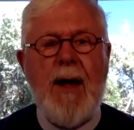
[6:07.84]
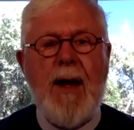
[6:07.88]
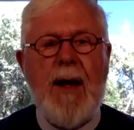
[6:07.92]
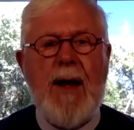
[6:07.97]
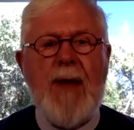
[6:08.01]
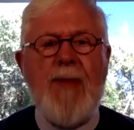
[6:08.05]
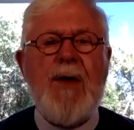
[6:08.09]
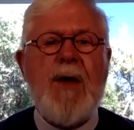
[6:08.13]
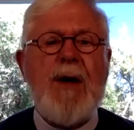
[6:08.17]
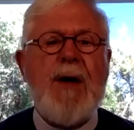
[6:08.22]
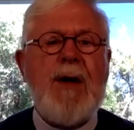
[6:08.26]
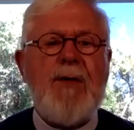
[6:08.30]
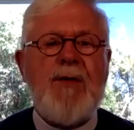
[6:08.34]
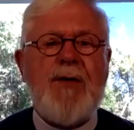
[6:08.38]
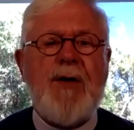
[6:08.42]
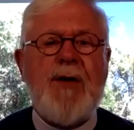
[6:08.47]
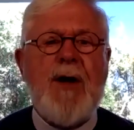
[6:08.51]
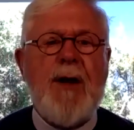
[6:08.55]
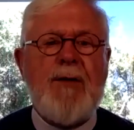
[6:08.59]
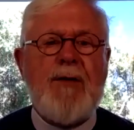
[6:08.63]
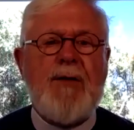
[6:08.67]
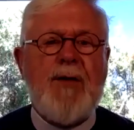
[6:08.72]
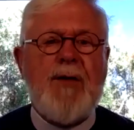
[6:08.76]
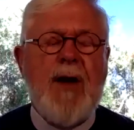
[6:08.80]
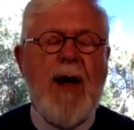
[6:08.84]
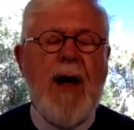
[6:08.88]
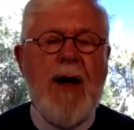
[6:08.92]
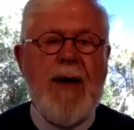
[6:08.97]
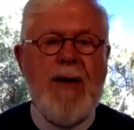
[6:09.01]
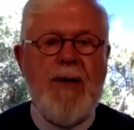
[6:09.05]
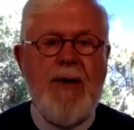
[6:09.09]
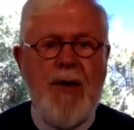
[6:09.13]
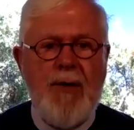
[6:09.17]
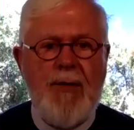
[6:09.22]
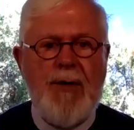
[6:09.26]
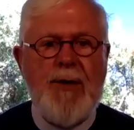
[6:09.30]
And then he says, I
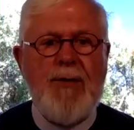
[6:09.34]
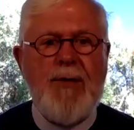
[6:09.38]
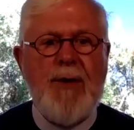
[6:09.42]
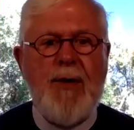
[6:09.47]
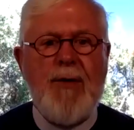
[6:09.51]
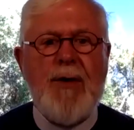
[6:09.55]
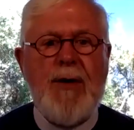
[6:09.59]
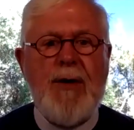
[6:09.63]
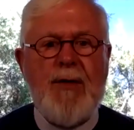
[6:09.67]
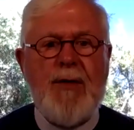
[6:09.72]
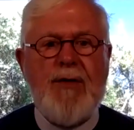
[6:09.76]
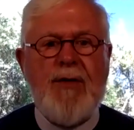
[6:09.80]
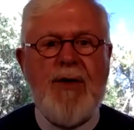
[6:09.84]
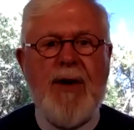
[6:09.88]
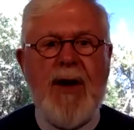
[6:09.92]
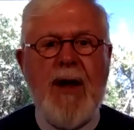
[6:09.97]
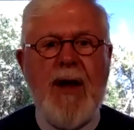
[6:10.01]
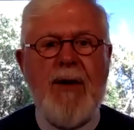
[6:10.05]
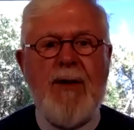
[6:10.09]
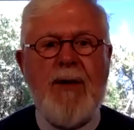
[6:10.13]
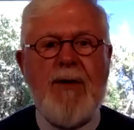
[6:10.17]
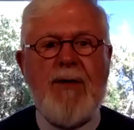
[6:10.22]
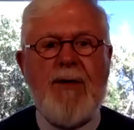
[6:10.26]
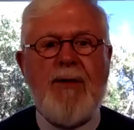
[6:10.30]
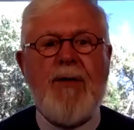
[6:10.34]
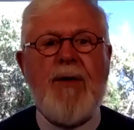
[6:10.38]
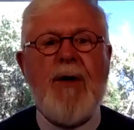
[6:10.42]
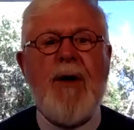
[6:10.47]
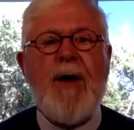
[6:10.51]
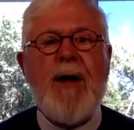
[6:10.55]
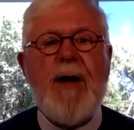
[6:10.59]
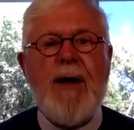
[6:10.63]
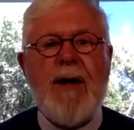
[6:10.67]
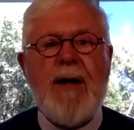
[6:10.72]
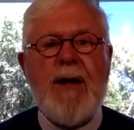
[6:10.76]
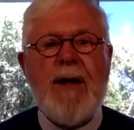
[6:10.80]
know you don't understand this.
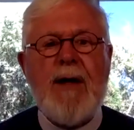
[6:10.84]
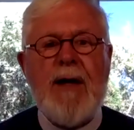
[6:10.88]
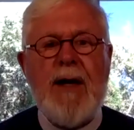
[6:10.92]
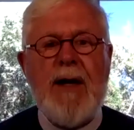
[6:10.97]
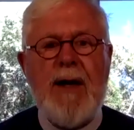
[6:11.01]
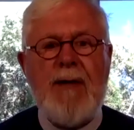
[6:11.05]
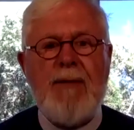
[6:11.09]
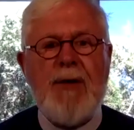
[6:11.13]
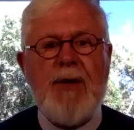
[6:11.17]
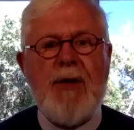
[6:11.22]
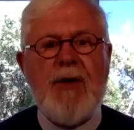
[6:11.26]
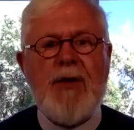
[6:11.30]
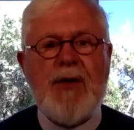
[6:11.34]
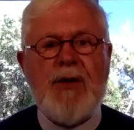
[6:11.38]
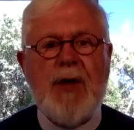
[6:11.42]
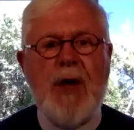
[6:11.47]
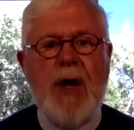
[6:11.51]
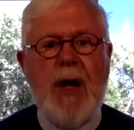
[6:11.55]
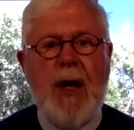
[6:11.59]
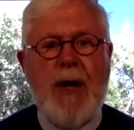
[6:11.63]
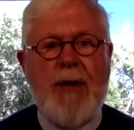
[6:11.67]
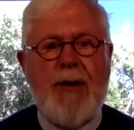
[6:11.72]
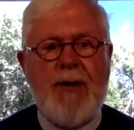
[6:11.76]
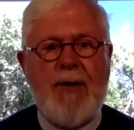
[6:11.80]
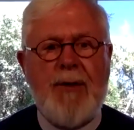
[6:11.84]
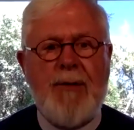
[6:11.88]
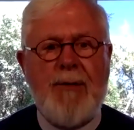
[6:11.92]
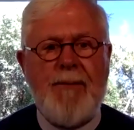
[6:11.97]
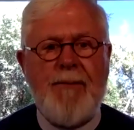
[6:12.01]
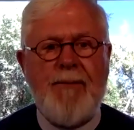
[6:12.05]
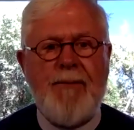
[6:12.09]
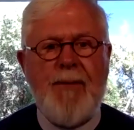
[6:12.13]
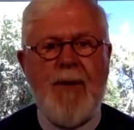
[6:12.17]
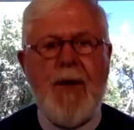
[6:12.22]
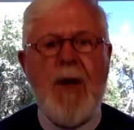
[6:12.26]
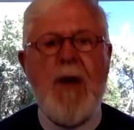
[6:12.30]
Give it a shot.
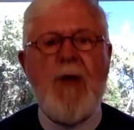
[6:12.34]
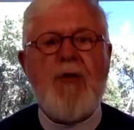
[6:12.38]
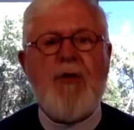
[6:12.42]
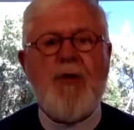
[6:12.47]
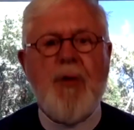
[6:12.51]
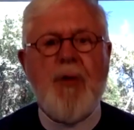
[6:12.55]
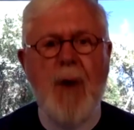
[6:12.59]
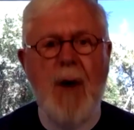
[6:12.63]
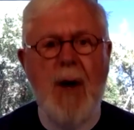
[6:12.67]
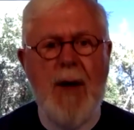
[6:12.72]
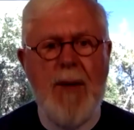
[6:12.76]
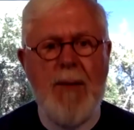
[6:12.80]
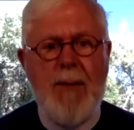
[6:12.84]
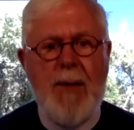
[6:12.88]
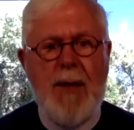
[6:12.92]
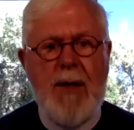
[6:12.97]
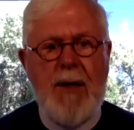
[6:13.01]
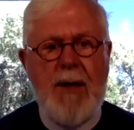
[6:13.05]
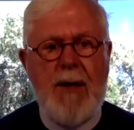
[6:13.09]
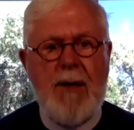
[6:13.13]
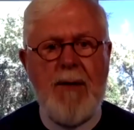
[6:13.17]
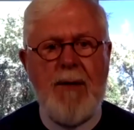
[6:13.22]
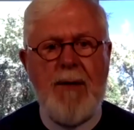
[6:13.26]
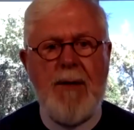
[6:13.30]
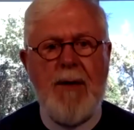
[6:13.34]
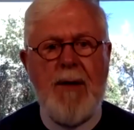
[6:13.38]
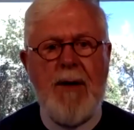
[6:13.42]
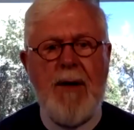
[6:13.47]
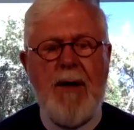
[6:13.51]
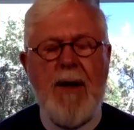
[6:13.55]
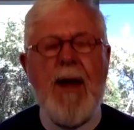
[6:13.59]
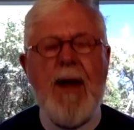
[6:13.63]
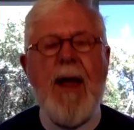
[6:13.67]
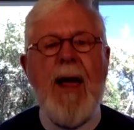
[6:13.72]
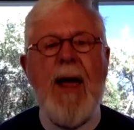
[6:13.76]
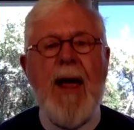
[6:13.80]
Try me
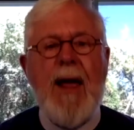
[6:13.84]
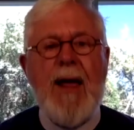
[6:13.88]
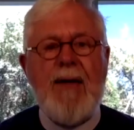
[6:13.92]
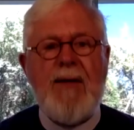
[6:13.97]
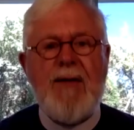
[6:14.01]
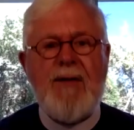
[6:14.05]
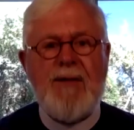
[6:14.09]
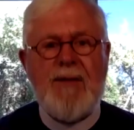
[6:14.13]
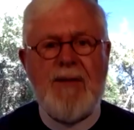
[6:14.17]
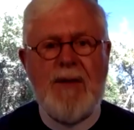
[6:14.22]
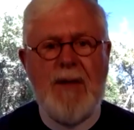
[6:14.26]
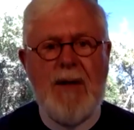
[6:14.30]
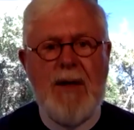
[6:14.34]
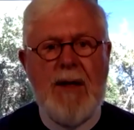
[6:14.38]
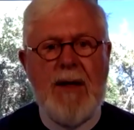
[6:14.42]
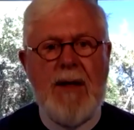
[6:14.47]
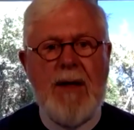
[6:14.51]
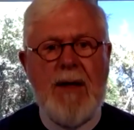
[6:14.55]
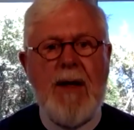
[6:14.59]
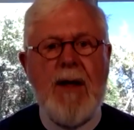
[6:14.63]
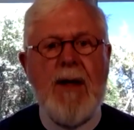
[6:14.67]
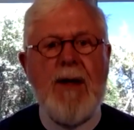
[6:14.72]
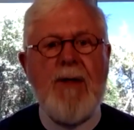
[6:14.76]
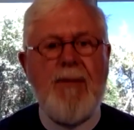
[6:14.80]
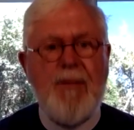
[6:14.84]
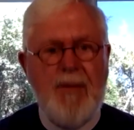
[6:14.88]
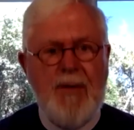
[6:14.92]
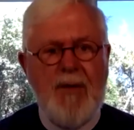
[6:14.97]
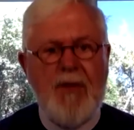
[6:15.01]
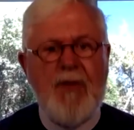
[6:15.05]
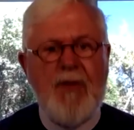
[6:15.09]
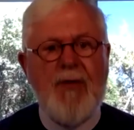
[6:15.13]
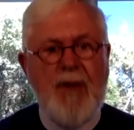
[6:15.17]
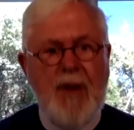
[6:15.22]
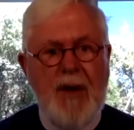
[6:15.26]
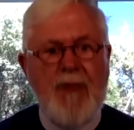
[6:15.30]
and see if
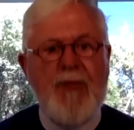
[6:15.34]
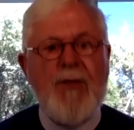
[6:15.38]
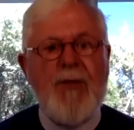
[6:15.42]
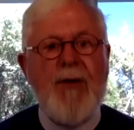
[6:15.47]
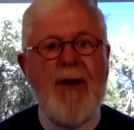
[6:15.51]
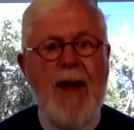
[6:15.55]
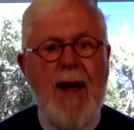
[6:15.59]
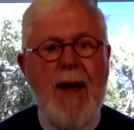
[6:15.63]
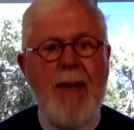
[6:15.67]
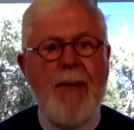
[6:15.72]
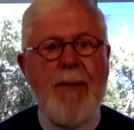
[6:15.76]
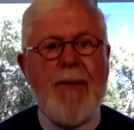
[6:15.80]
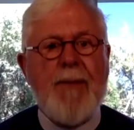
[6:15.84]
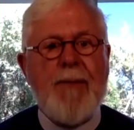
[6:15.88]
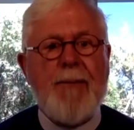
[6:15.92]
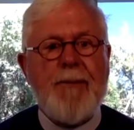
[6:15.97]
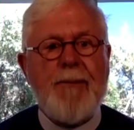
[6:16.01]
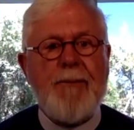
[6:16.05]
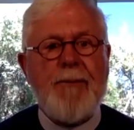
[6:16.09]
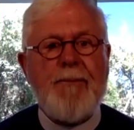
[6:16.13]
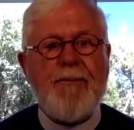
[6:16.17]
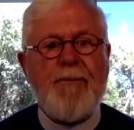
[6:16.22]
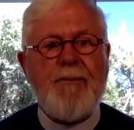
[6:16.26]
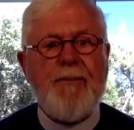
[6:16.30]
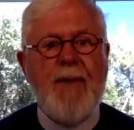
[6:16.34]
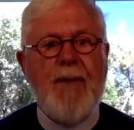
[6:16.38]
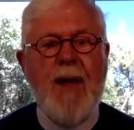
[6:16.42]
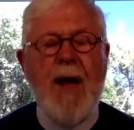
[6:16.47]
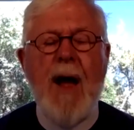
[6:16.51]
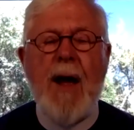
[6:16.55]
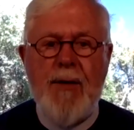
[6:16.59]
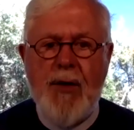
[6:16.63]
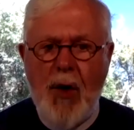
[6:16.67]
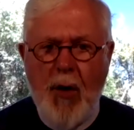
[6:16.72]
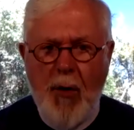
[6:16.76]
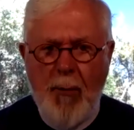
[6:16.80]
this doesn't happen.
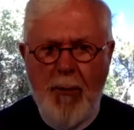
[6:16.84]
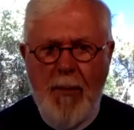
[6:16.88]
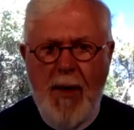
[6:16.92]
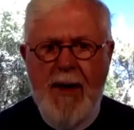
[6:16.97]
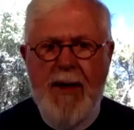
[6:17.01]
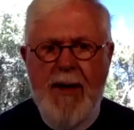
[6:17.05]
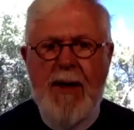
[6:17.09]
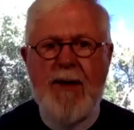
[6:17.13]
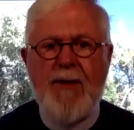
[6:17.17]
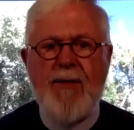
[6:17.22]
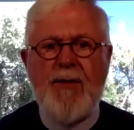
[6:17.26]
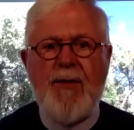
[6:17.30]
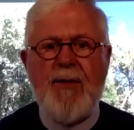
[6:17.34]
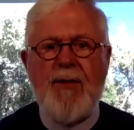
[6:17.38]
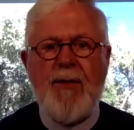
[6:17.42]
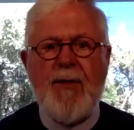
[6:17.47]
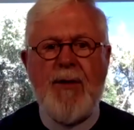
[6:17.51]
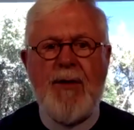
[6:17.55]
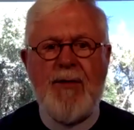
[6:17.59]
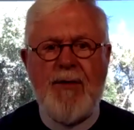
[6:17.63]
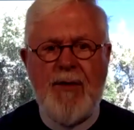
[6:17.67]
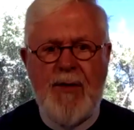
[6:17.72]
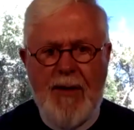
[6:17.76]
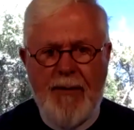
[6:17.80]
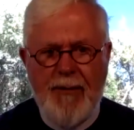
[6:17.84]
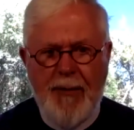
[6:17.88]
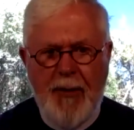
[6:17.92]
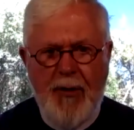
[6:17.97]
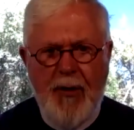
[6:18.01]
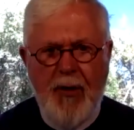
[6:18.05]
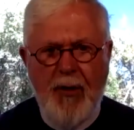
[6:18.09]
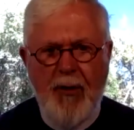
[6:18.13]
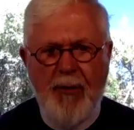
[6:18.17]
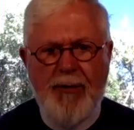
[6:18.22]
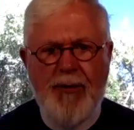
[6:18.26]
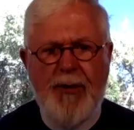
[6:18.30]
I know money is
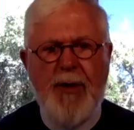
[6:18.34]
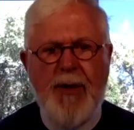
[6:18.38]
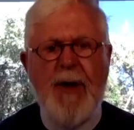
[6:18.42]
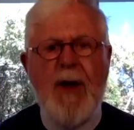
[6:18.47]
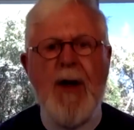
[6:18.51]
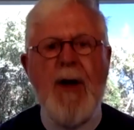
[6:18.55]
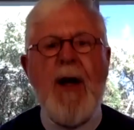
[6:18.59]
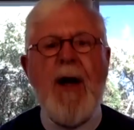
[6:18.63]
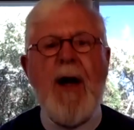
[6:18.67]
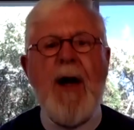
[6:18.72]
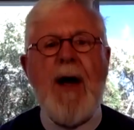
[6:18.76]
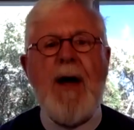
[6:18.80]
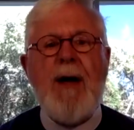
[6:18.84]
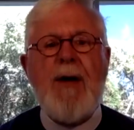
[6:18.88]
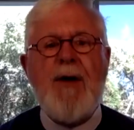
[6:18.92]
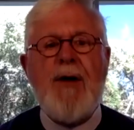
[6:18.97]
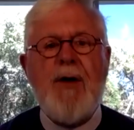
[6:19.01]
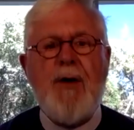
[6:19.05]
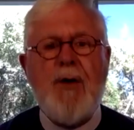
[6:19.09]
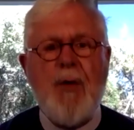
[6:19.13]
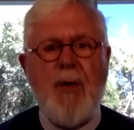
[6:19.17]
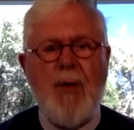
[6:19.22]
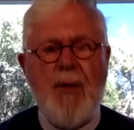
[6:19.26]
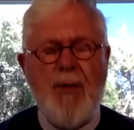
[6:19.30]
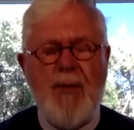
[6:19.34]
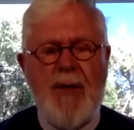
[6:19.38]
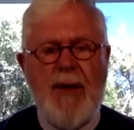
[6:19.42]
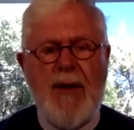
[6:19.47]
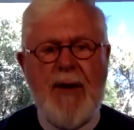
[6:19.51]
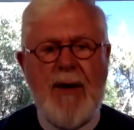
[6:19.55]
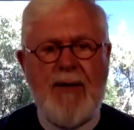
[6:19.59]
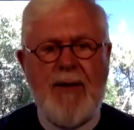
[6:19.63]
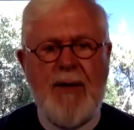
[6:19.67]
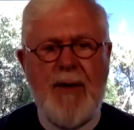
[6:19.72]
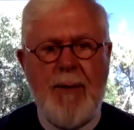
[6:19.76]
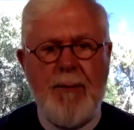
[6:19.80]
difficult. I know that
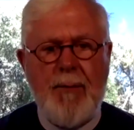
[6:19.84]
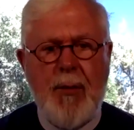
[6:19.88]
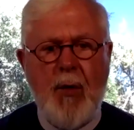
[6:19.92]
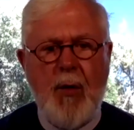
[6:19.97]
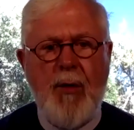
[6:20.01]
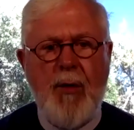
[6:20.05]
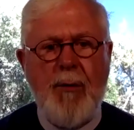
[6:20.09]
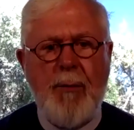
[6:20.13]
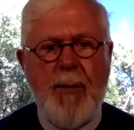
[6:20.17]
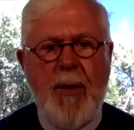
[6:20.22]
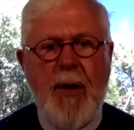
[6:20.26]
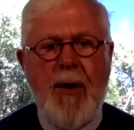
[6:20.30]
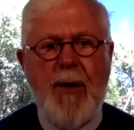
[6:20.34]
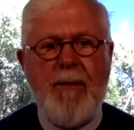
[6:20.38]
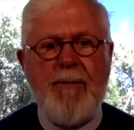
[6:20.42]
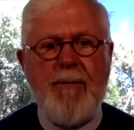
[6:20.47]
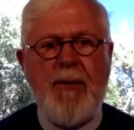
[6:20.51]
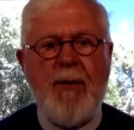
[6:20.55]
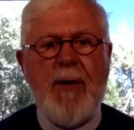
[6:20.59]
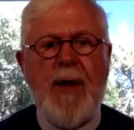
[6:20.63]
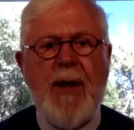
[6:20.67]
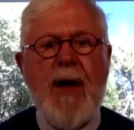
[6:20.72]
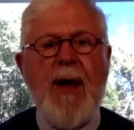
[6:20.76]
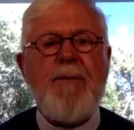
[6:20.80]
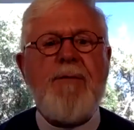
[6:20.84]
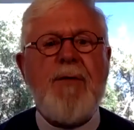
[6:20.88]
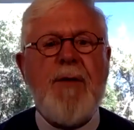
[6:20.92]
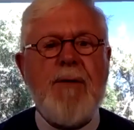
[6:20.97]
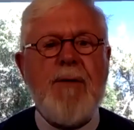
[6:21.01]
it's an important part of your life.